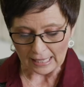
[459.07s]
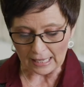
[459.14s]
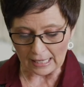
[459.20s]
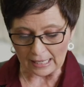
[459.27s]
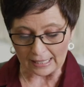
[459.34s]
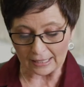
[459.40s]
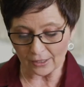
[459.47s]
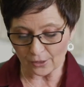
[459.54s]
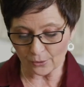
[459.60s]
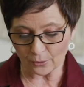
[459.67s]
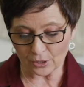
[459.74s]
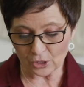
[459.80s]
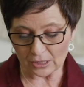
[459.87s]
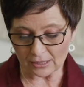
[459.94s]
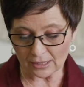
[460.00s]
In other
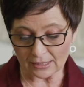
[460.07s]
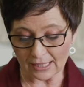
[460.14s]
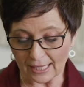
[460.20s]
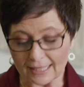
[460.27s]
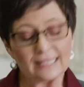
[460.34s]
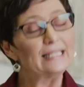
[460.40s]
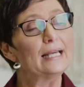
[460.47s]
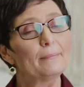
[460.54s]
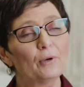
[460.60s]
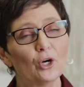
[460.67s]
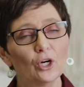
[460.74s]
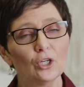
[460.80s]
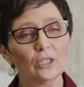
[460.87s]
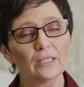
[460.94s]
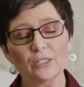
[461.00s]
words, she says, "Gussy up,
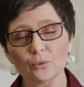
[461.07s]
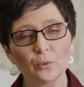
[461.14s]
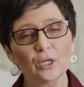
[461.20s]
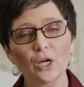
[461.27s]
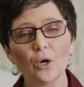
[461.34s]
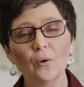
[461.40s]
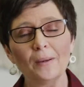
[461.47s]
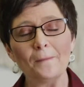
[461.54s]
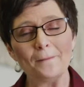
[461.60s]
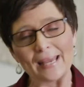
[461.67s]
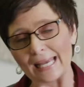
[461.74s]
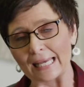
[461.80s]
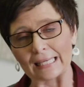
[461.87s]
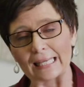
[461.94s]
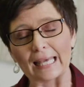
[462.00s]
girl, because we're going
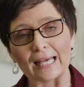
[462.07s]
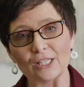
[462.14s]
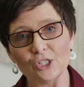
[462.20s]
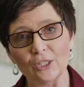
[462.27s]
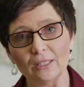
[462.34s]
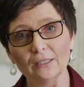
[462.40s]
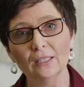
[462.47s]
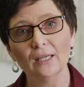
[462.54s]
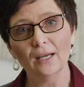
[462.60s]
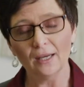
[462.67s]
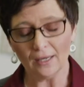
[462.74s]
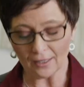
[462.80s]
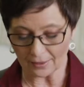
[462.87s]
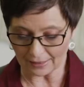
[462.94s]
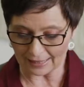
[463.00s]
man-catching."
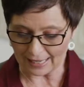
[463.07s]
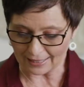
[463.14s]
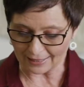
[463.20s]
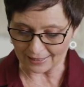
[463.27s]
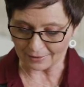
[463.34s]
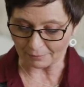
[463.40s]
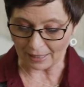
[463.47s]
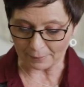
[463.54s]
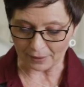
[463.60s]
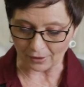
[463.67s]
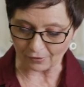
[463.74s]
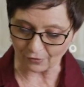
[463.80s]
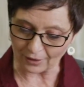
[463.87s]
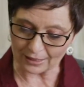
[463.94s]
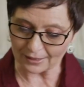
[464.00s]
That is my
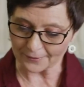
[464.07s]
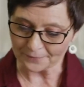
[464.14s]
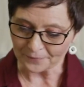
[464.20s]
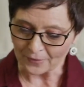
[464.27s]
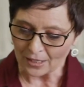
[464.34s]
paraphrase.